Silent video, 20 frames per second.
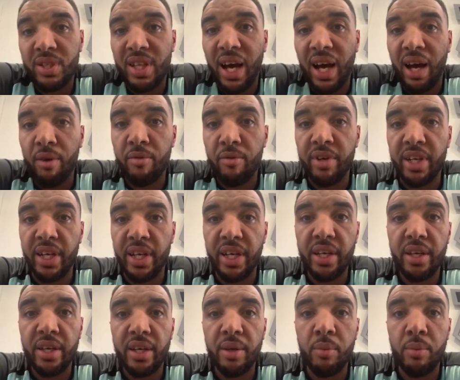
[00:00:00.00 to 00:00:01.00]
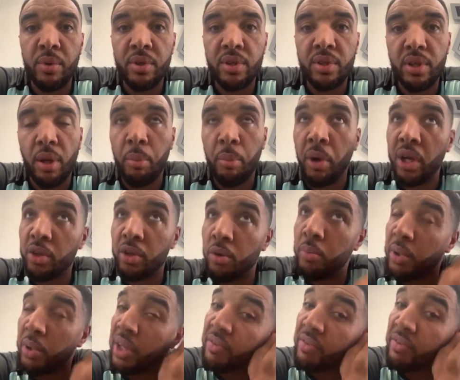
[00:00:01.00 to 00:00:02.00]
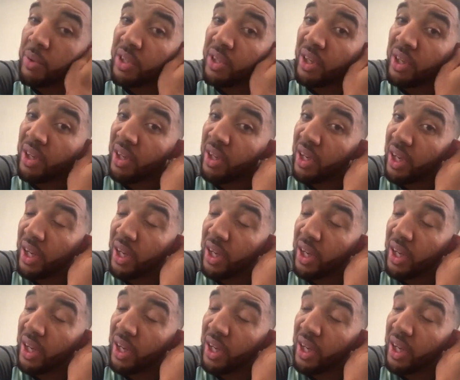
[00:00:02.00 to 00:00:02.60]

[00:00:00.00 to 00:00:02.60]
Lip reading: was that really. It was, but I do believe it was